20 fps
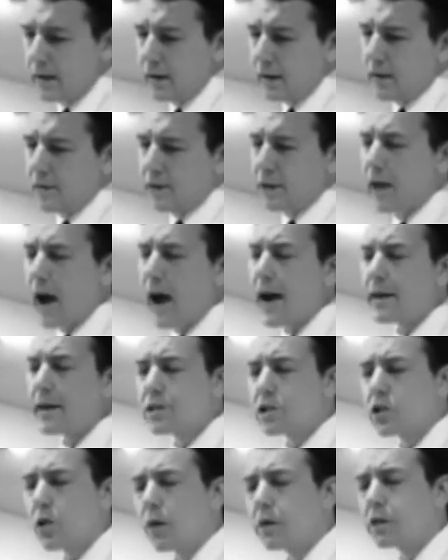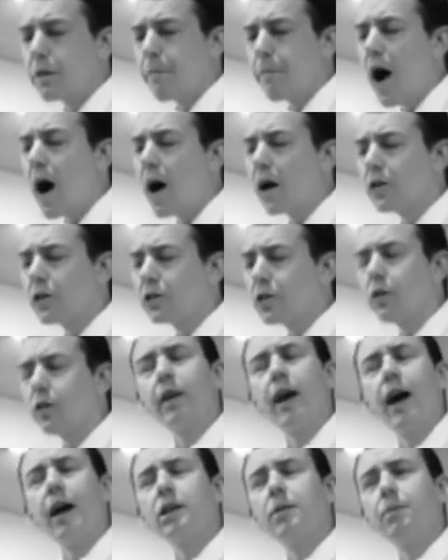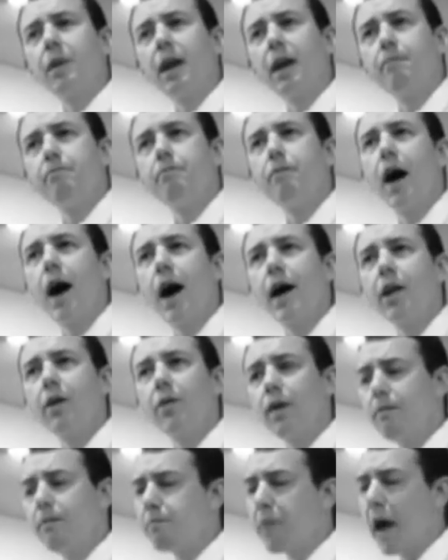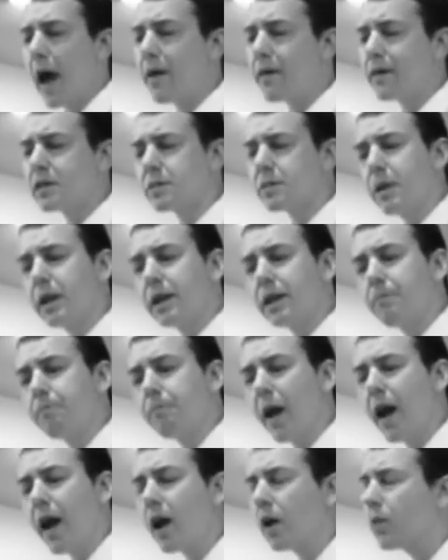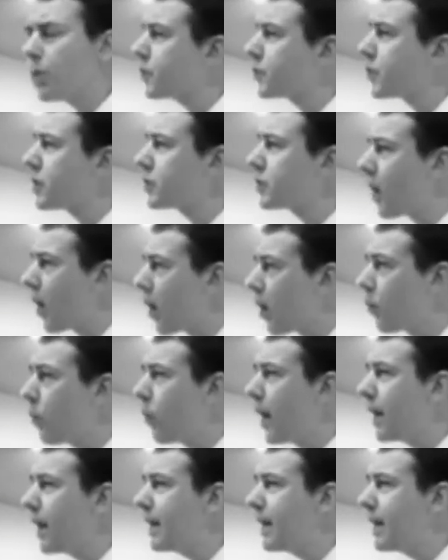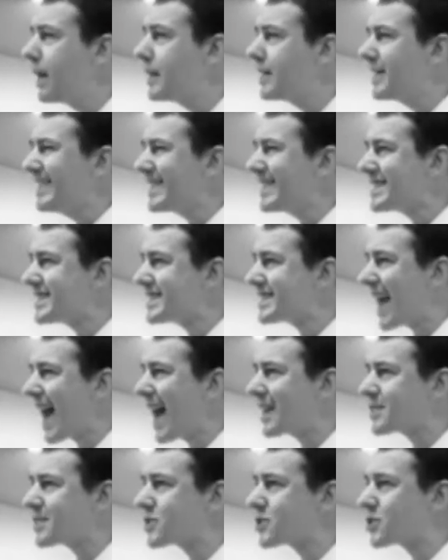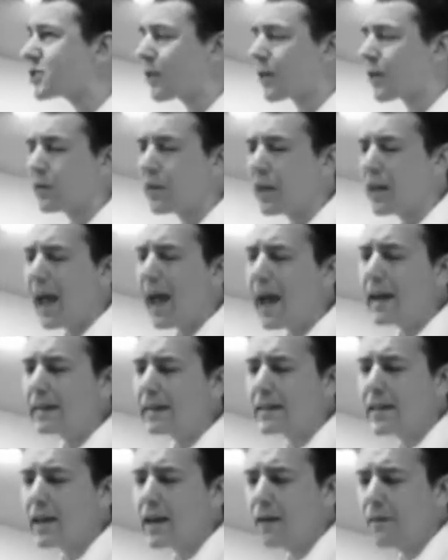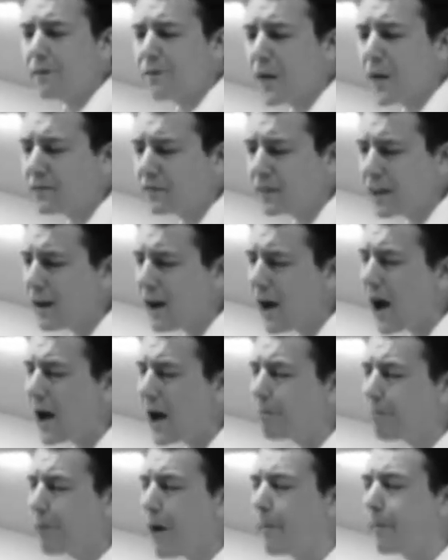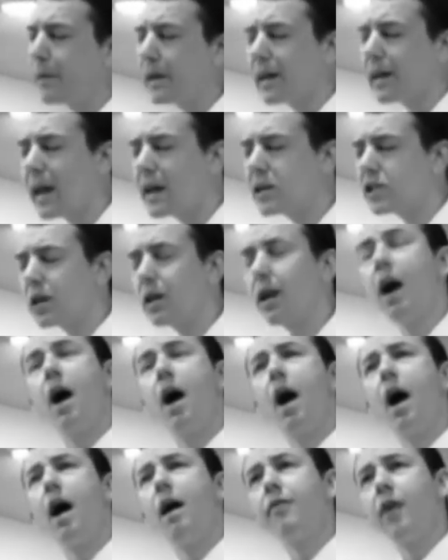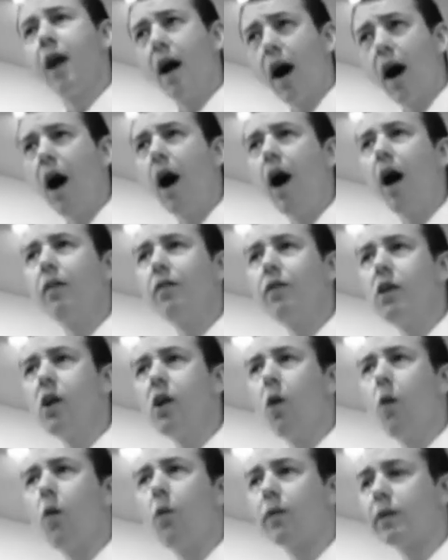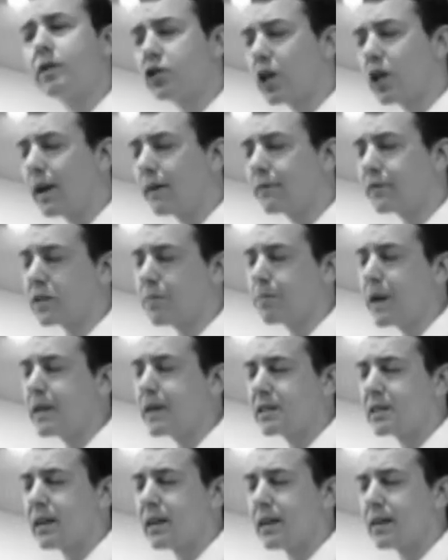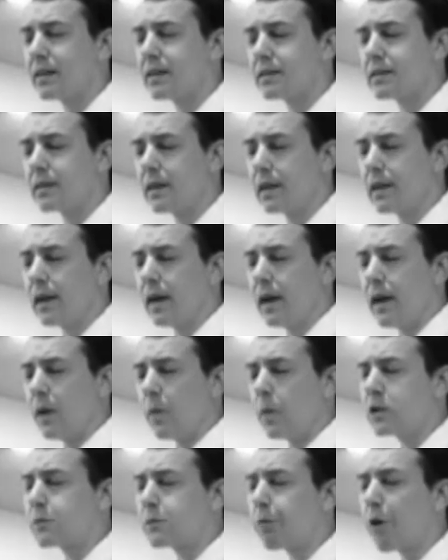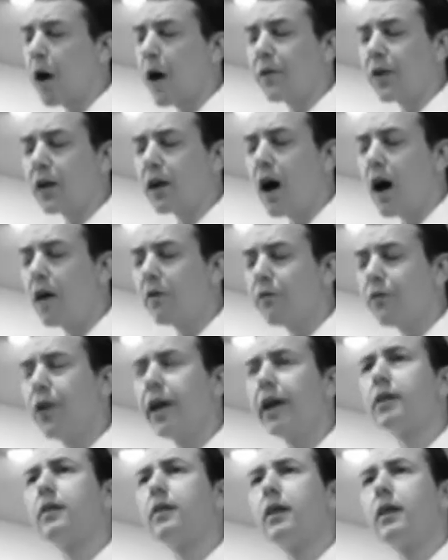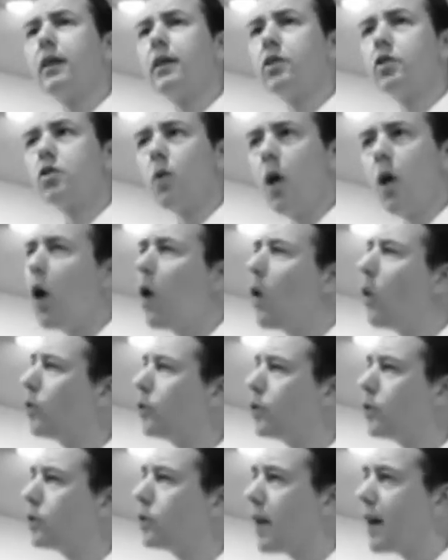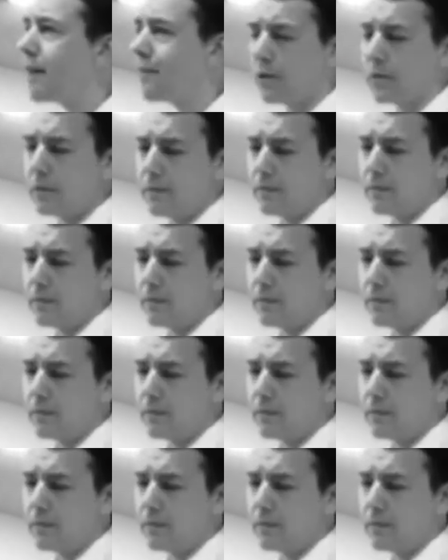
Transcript: The dinosaur debacle turned out to be a minor embarrassment compared with the Darwinian disaster, the 1859 publication of On the Origin of Species, which brought the conflict to a whole new level.